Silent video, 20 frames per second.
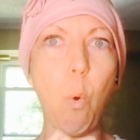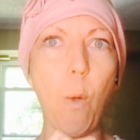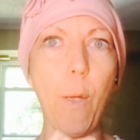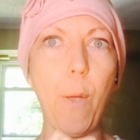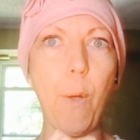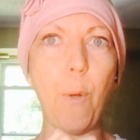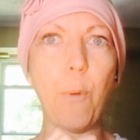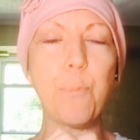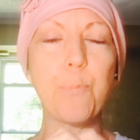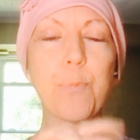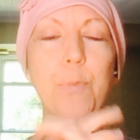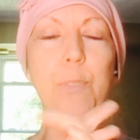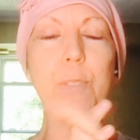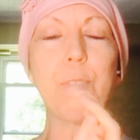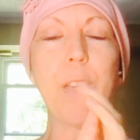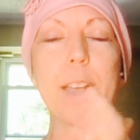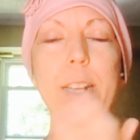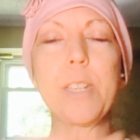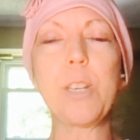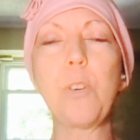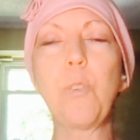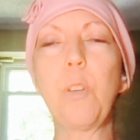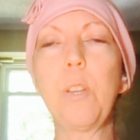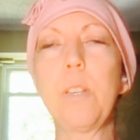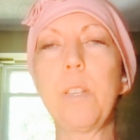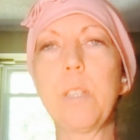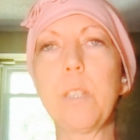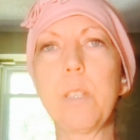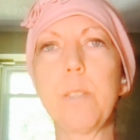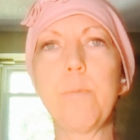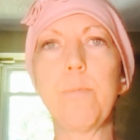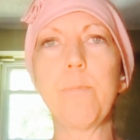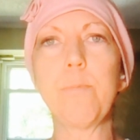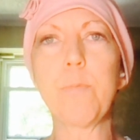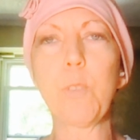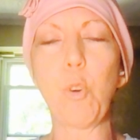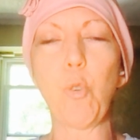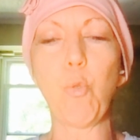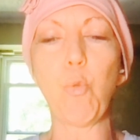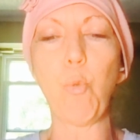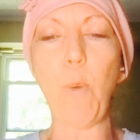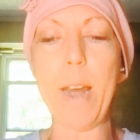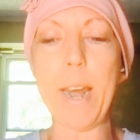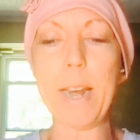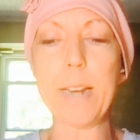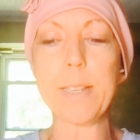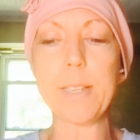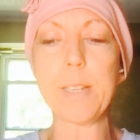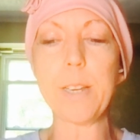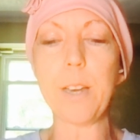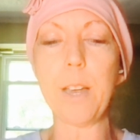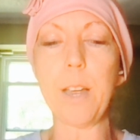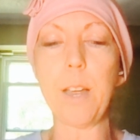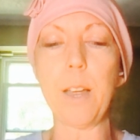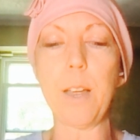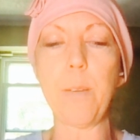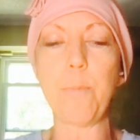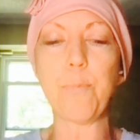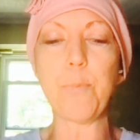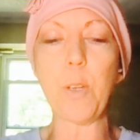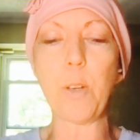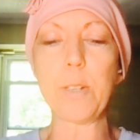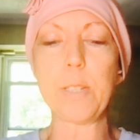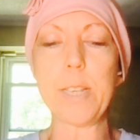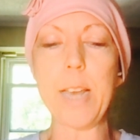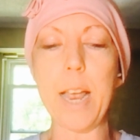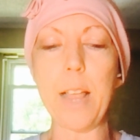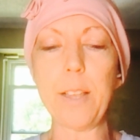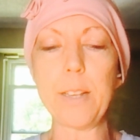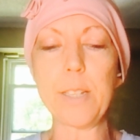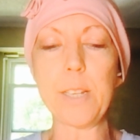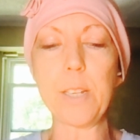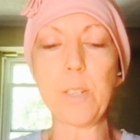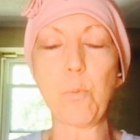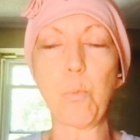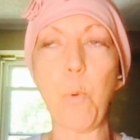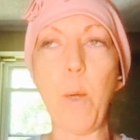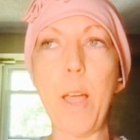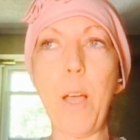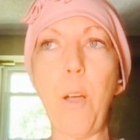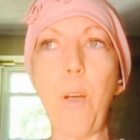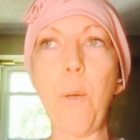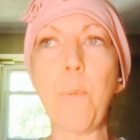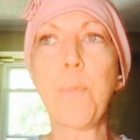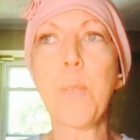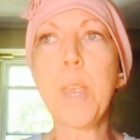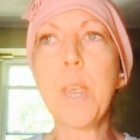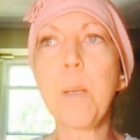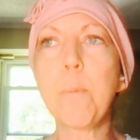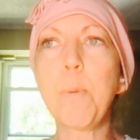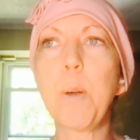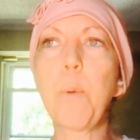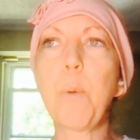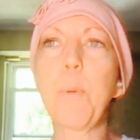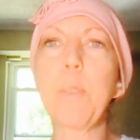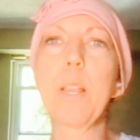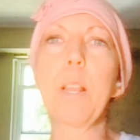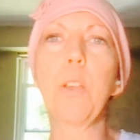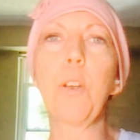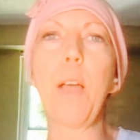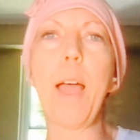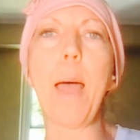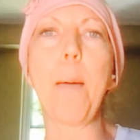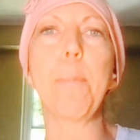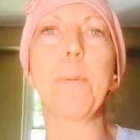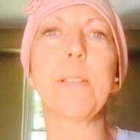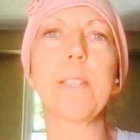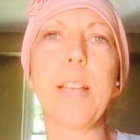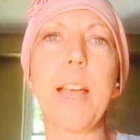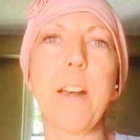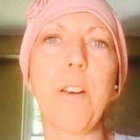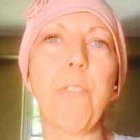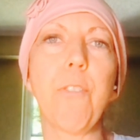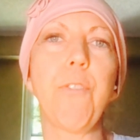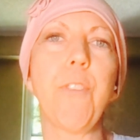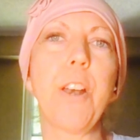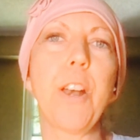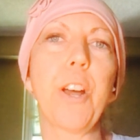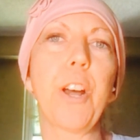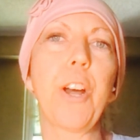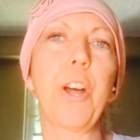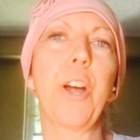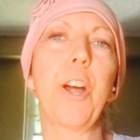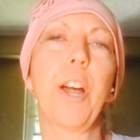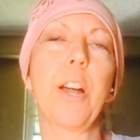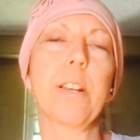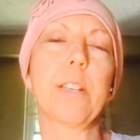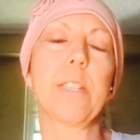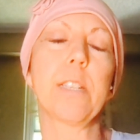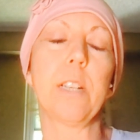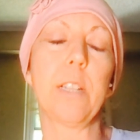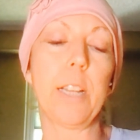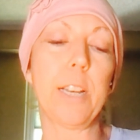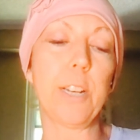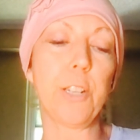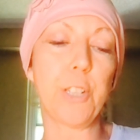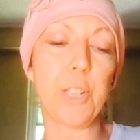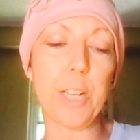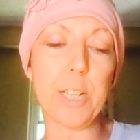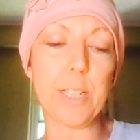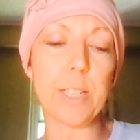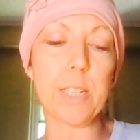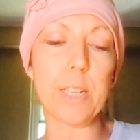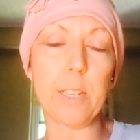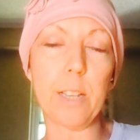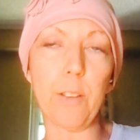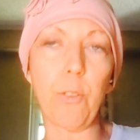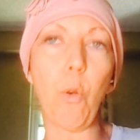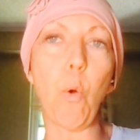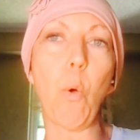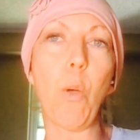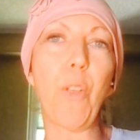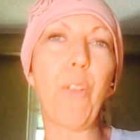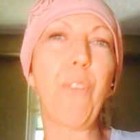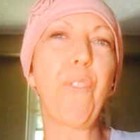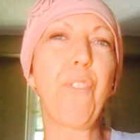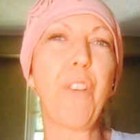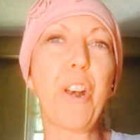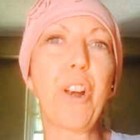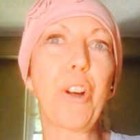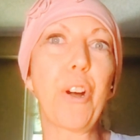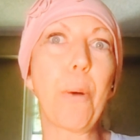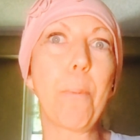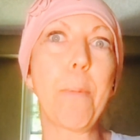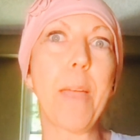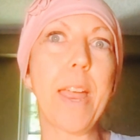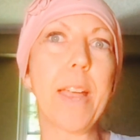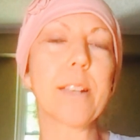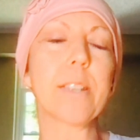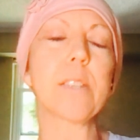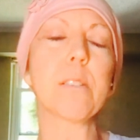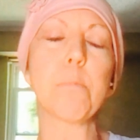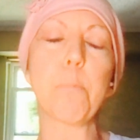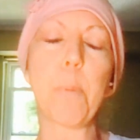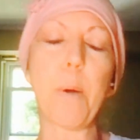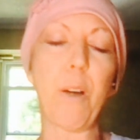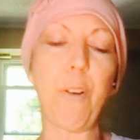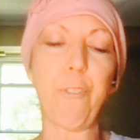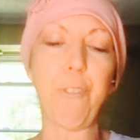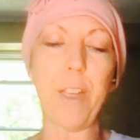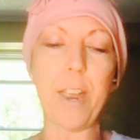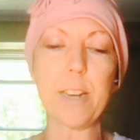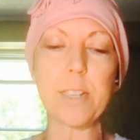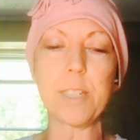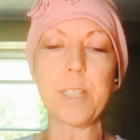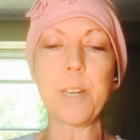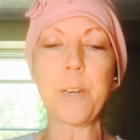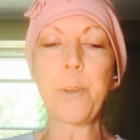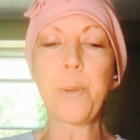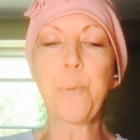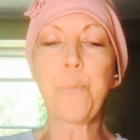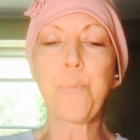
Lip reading: oil. Flaxseed oil is great on salads as well. Put it with a little apple cider vinegar. It's delicious. A little oil and vinegar mix. Perfect.